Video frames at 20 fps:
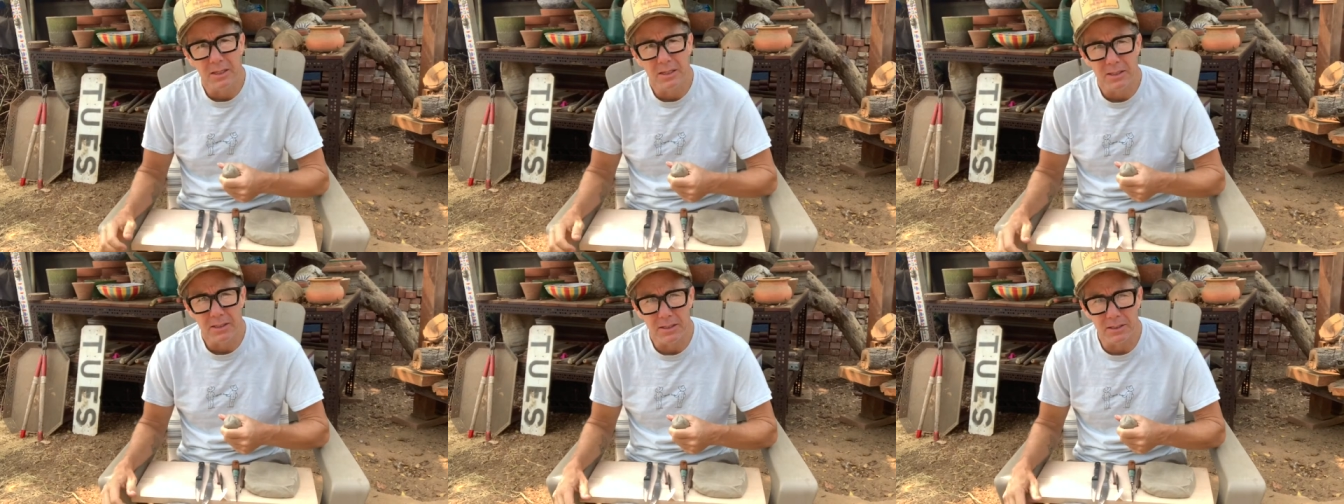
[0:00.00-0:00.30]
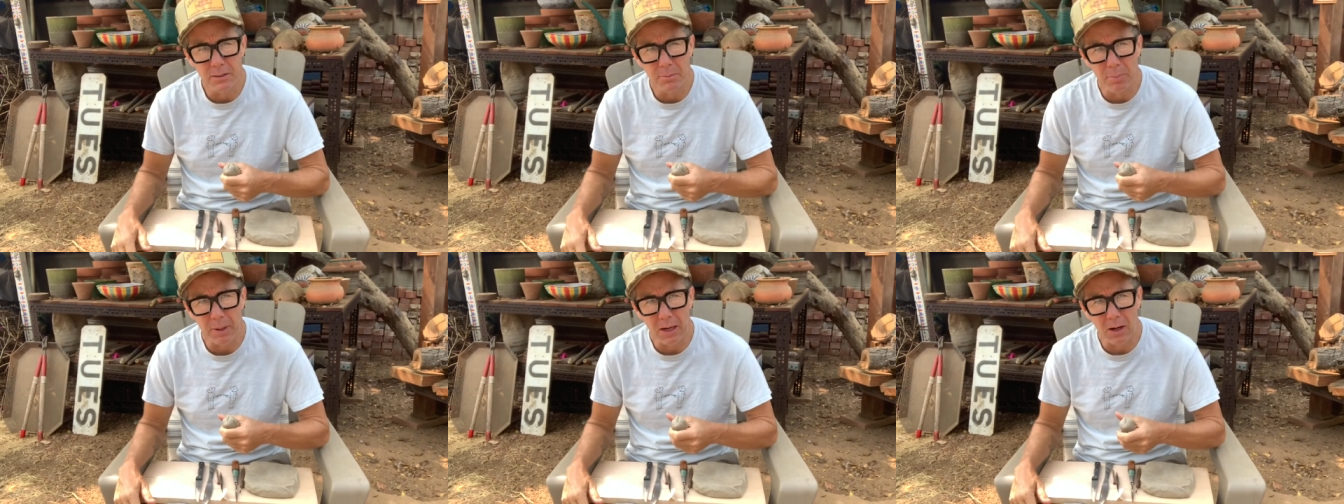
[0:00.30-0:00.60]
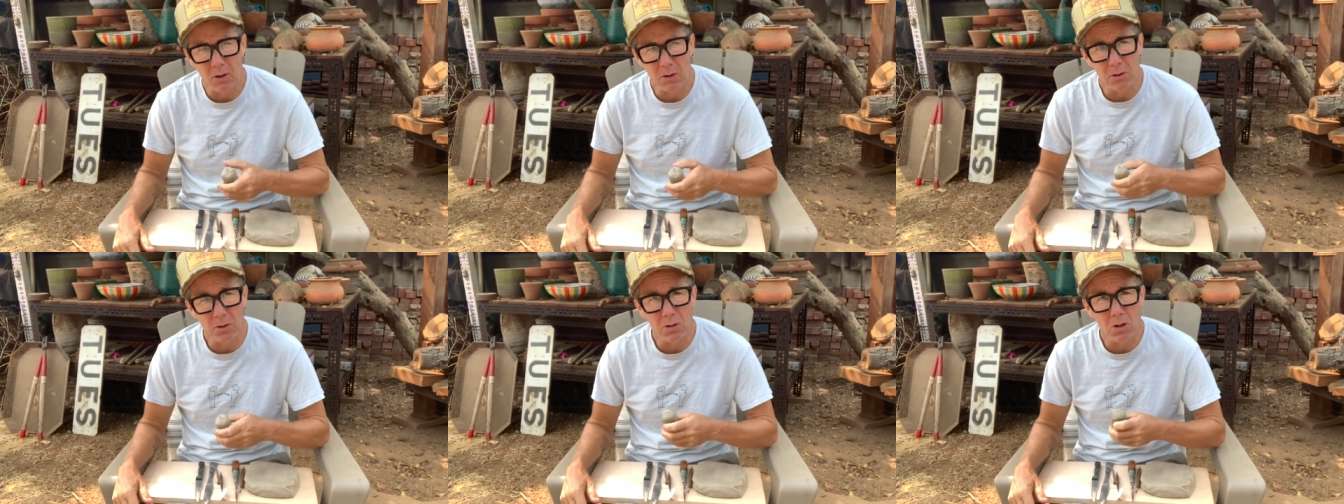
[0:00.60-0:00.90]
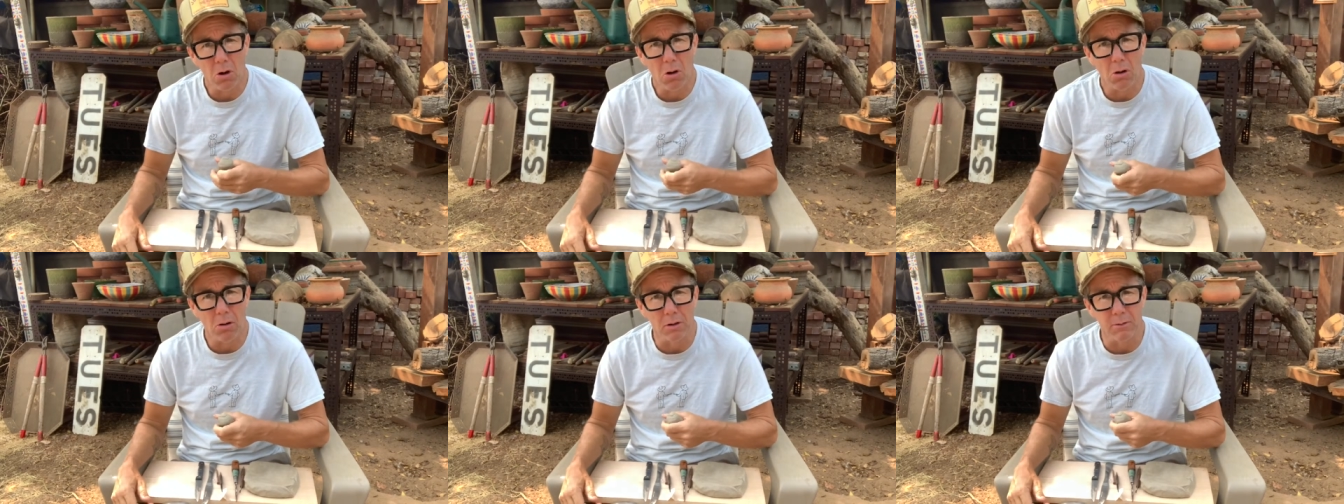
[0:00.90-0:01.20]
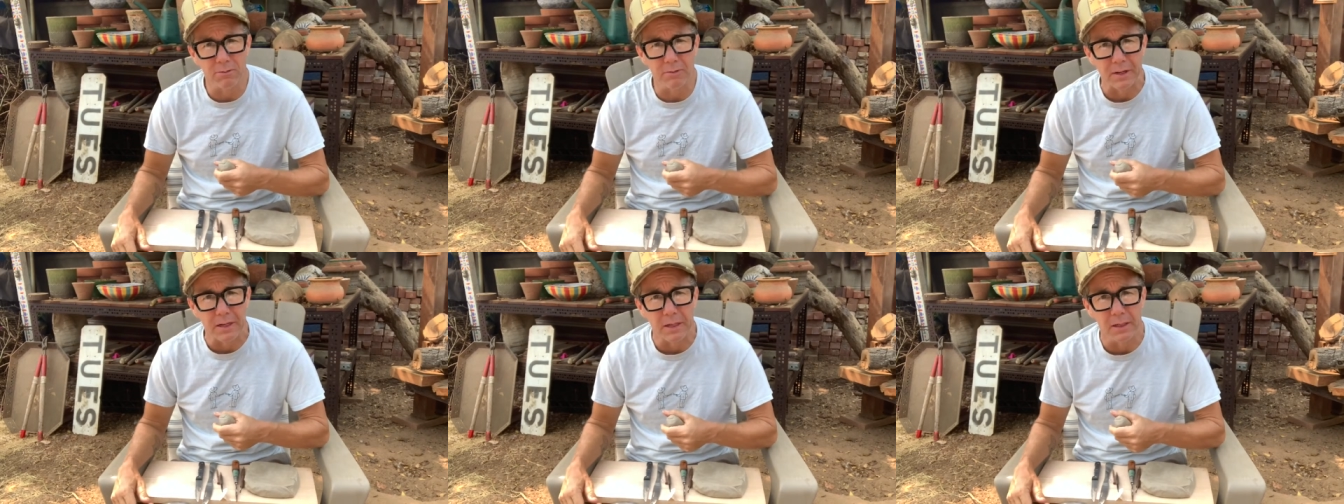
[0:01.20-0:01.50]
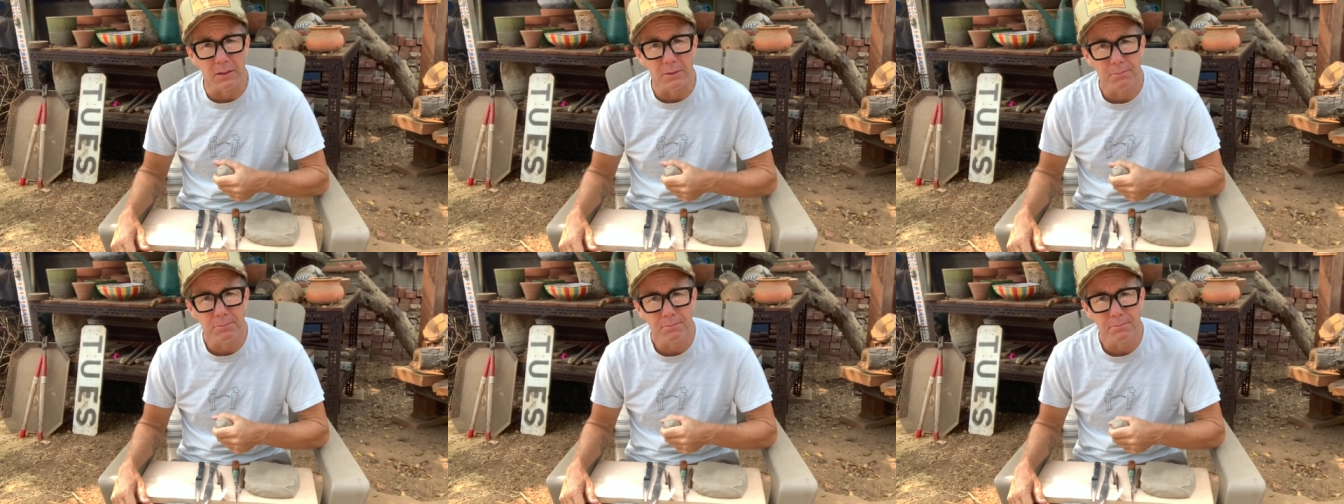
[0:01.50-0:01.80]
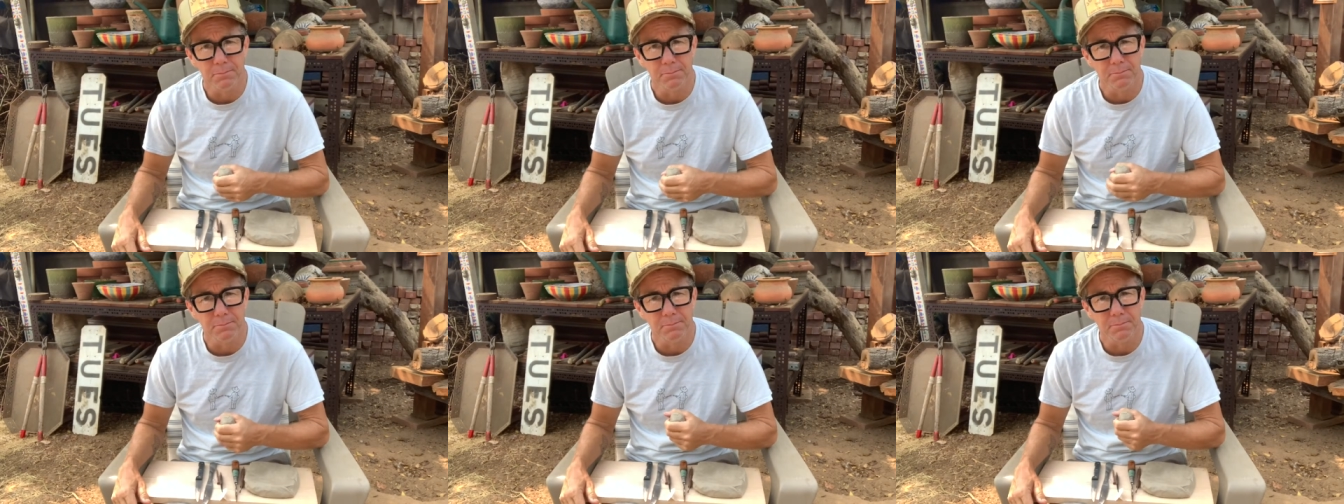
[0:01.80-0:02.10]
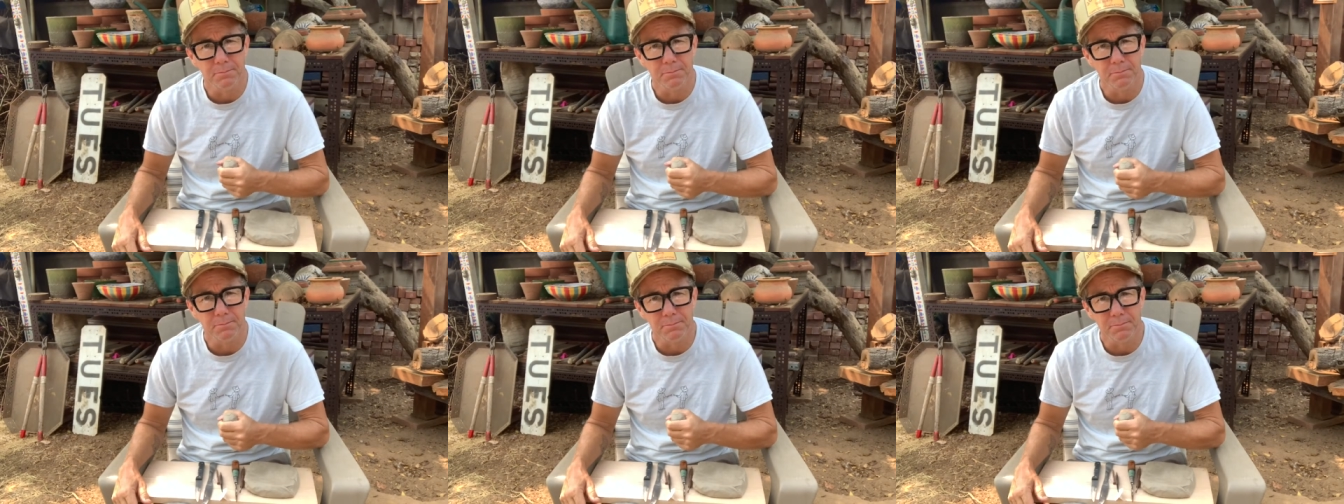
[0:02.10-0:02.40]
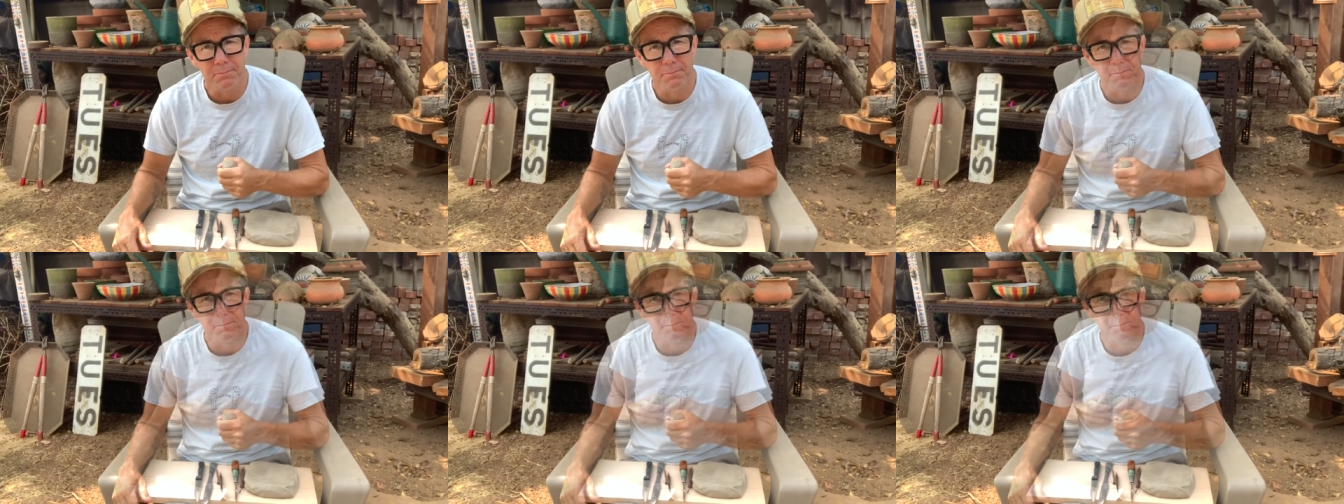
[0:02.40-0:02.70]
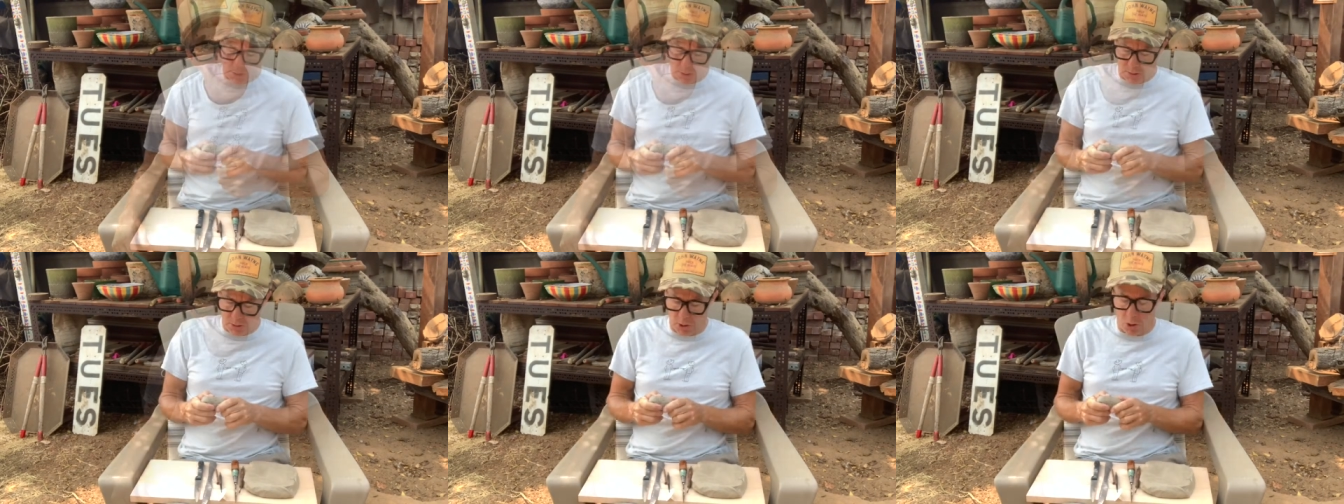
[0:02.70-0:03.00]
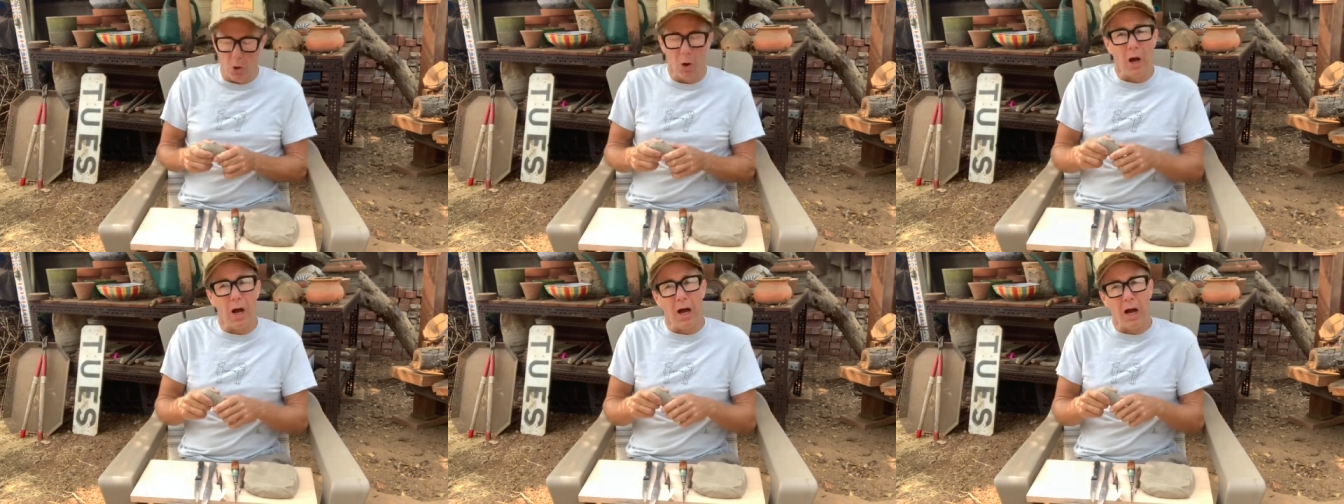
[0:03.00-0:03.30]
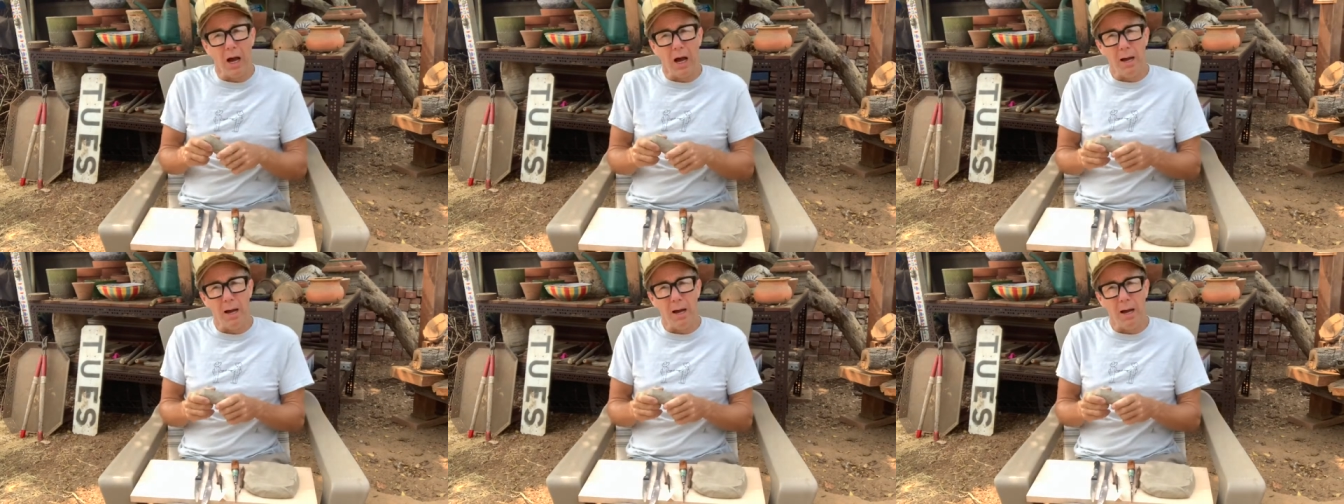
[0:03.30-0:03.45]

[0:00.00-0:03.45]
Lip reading: is about carving. So